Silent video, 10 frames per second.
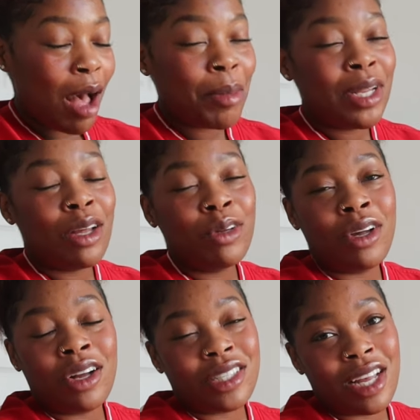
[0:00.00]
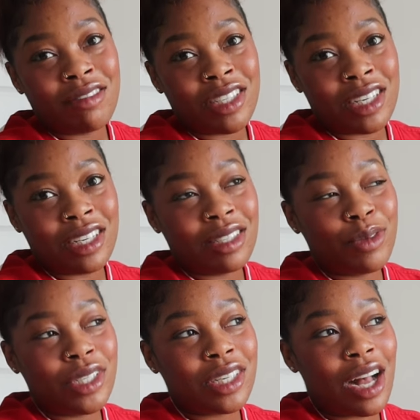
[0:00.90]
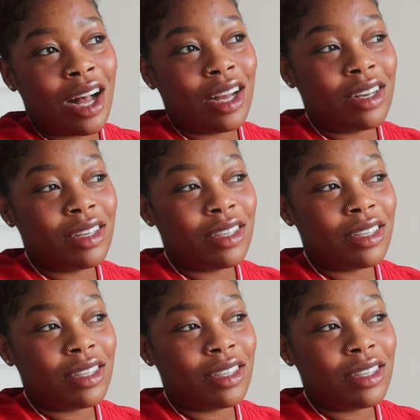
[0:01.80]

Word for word: I mean, no dogs have chins, which I